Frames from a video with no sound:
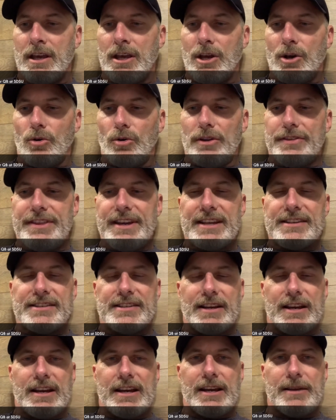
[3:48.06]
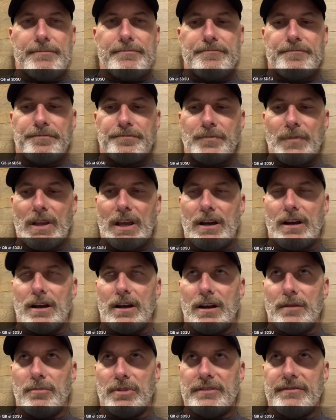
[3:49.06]
Well, at that time,
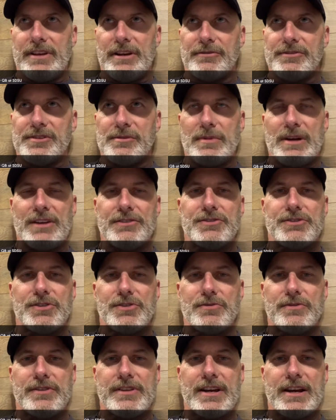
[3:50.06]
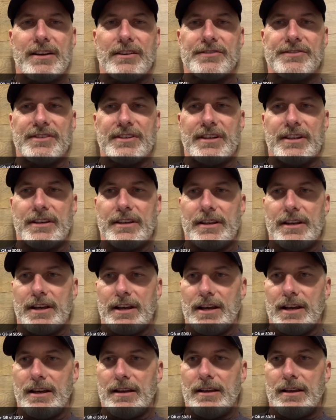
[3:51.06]
I believe that was about
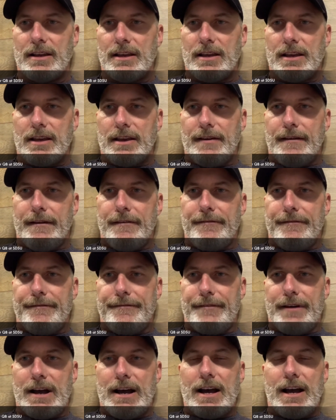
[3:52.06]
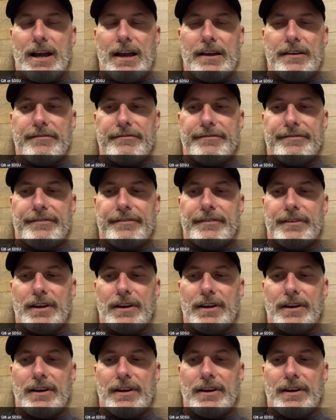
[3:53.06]
2005,